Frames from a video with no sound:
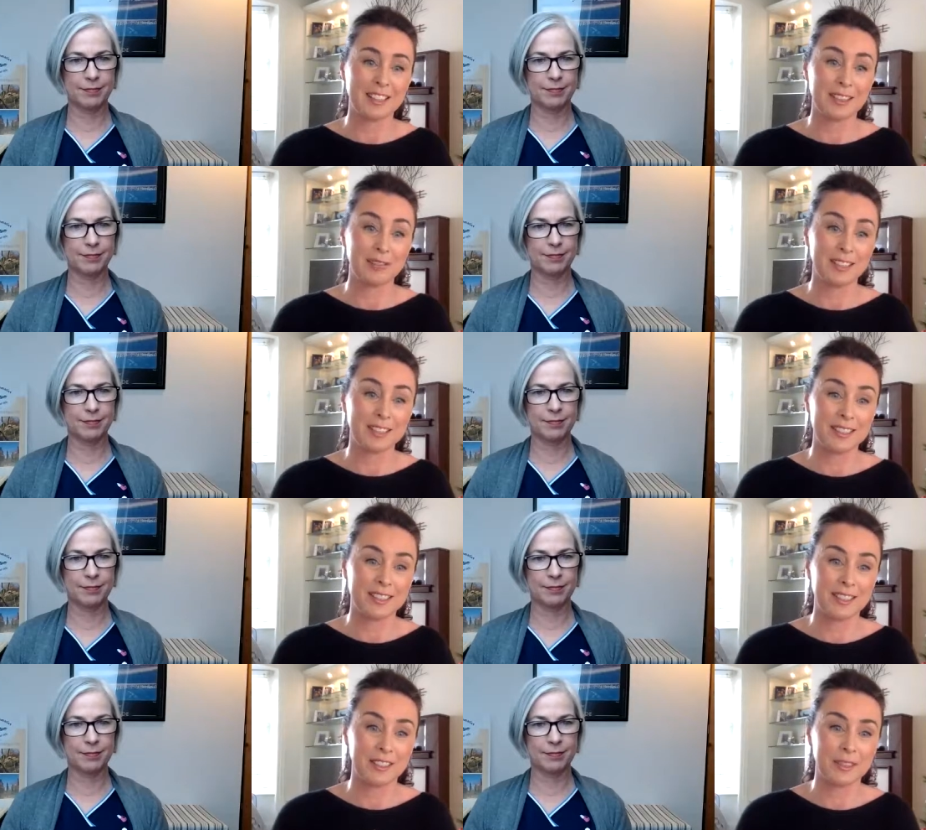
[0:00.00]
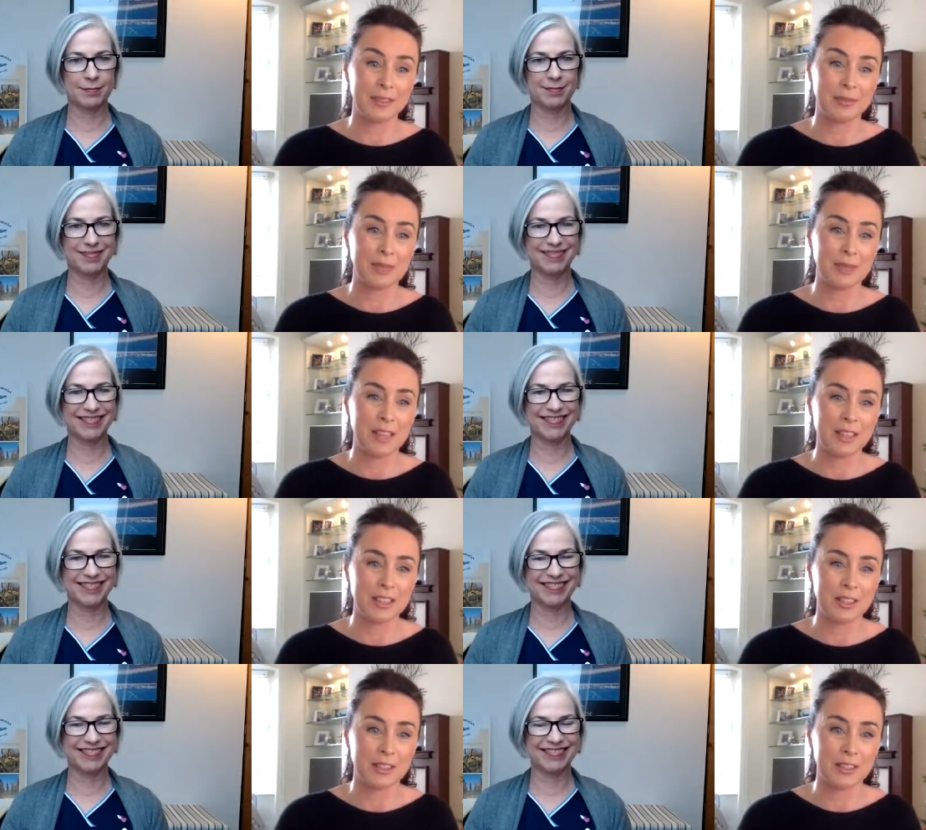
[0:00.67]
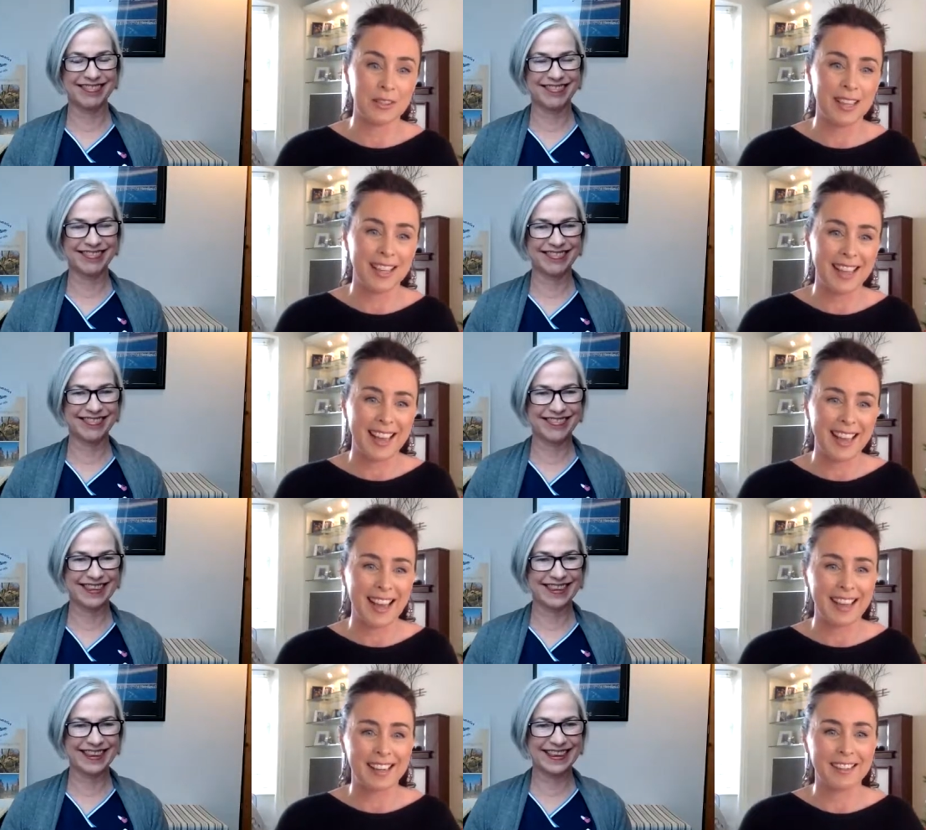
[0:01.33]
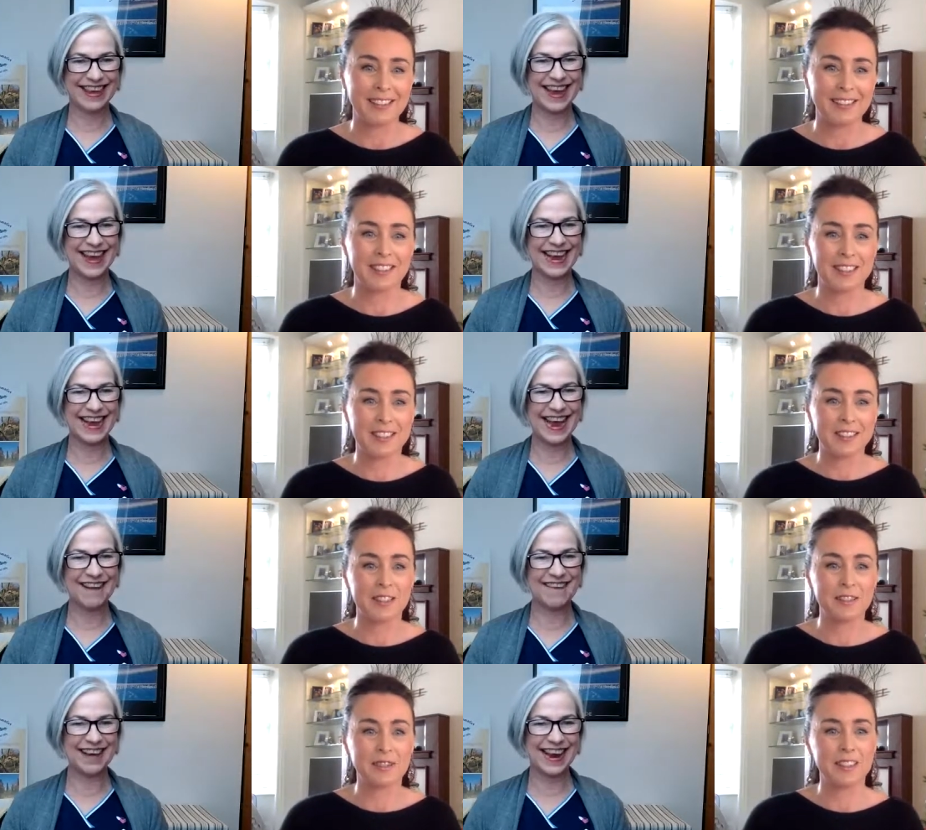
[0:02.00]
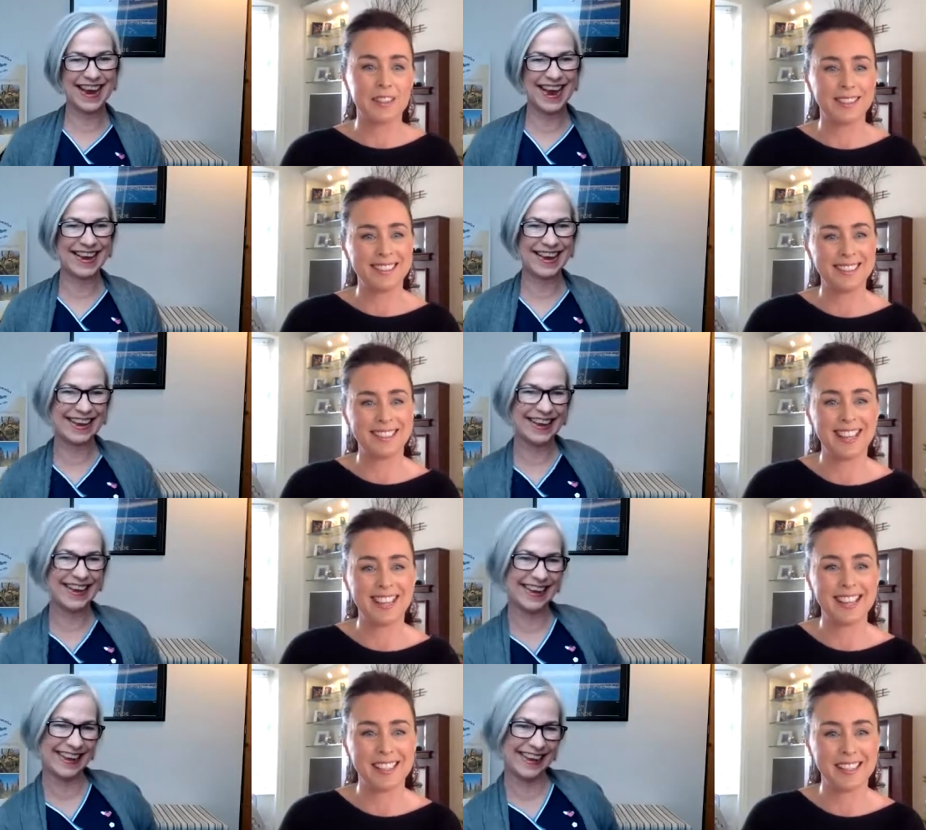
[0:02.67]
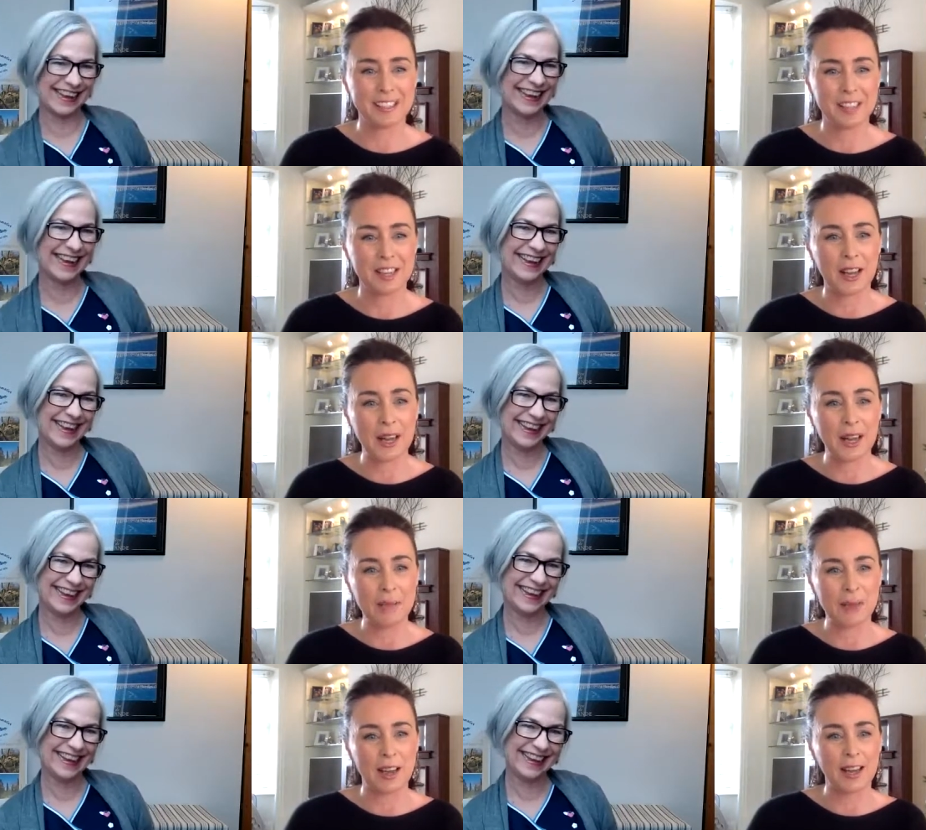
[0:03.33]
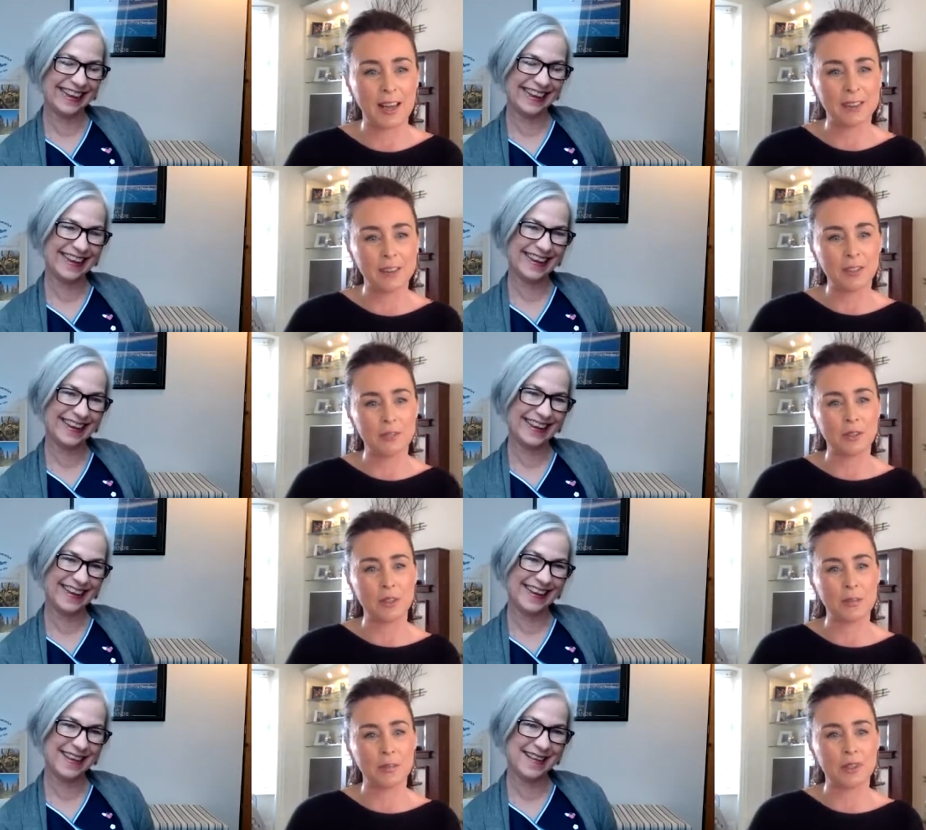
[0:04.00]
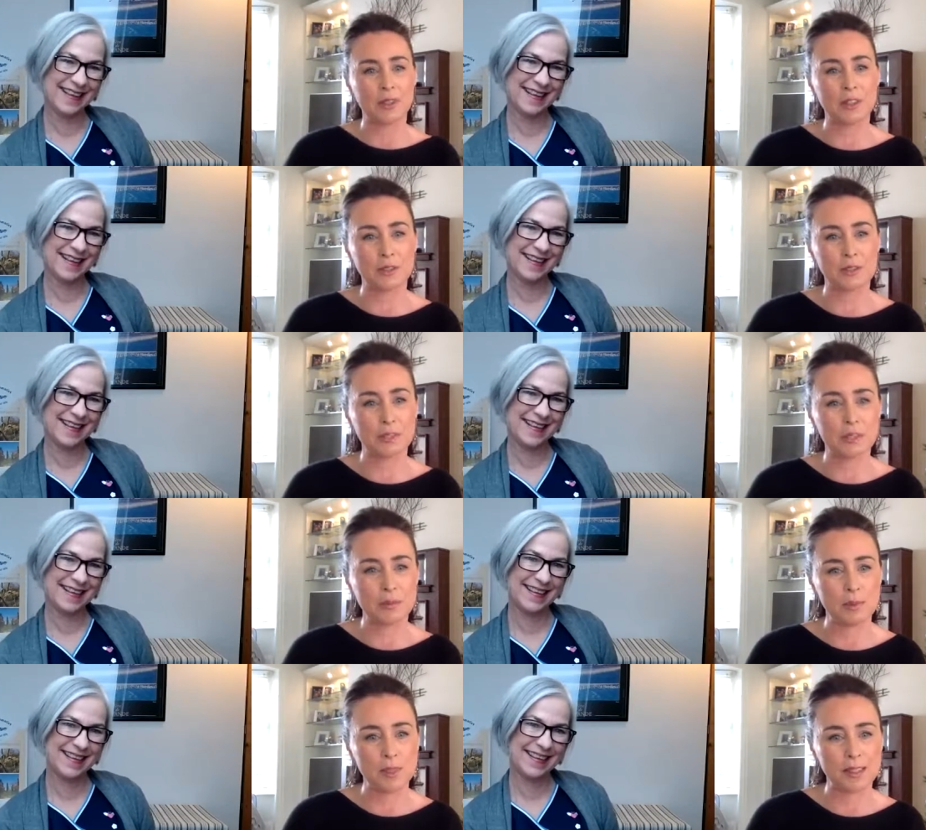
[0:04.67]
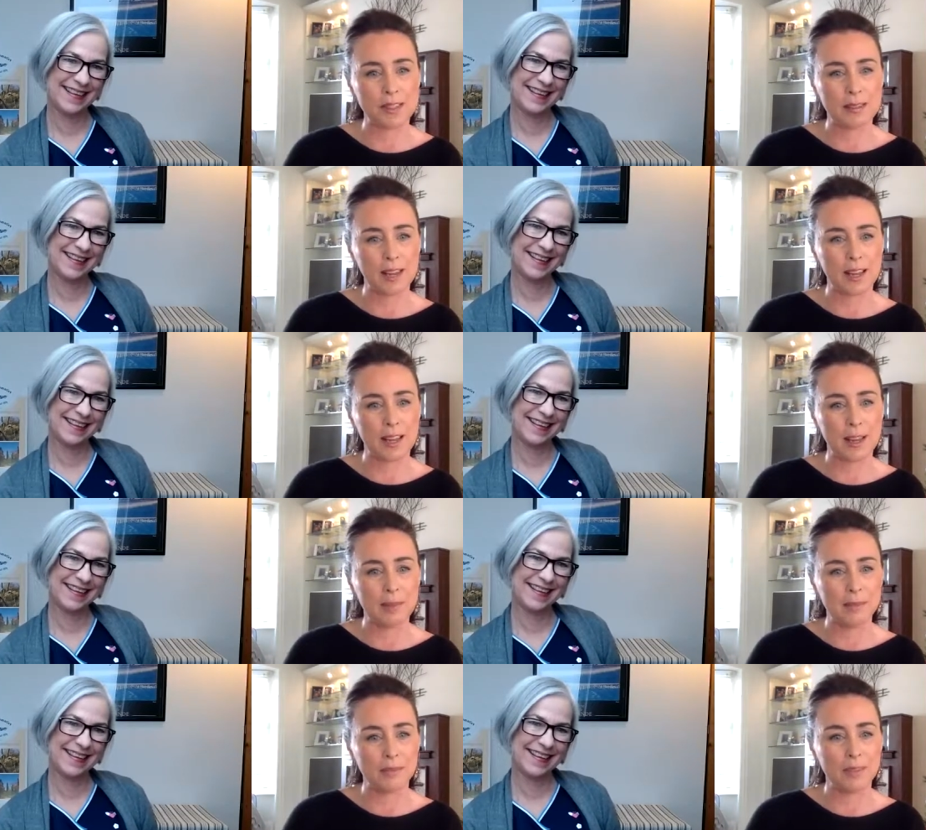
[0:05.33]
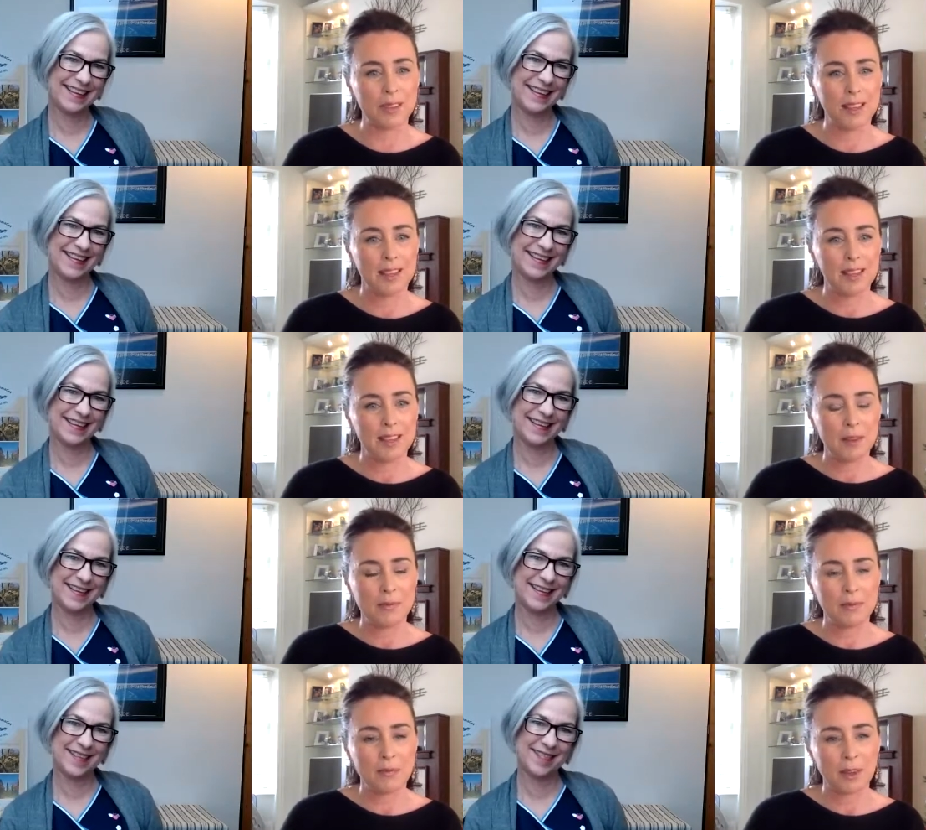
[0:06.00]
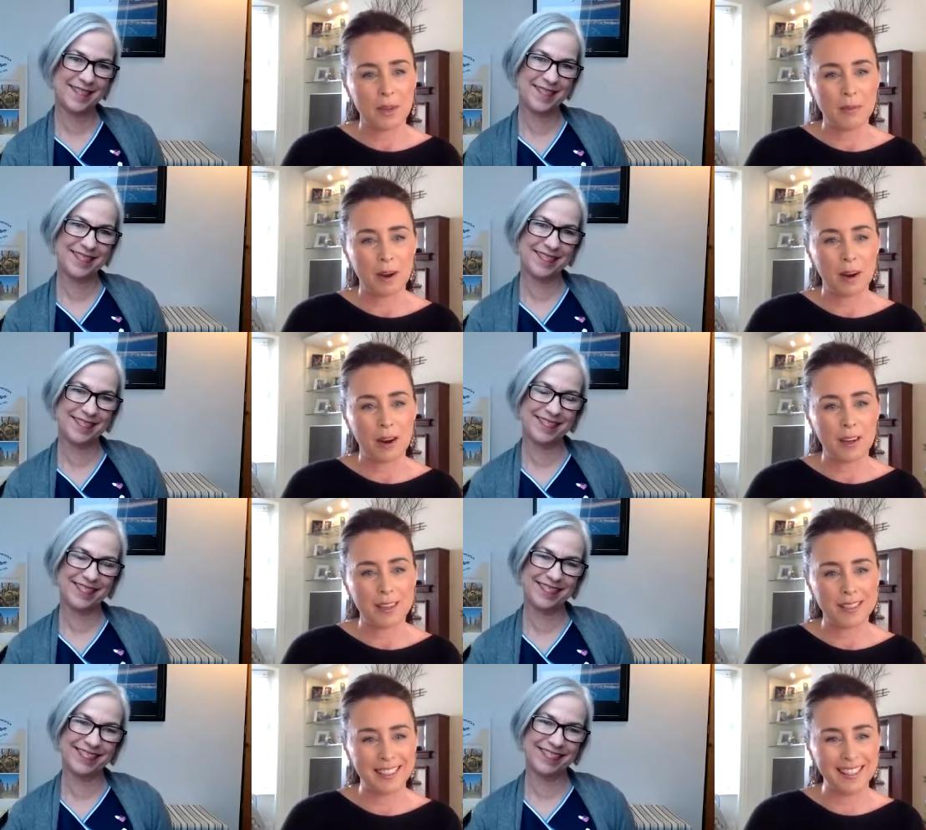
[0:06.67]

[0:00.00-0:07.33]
Speaker 1: lovely to meet you and Hi, Caroline. taking time out of your busy Christmas um, uh, market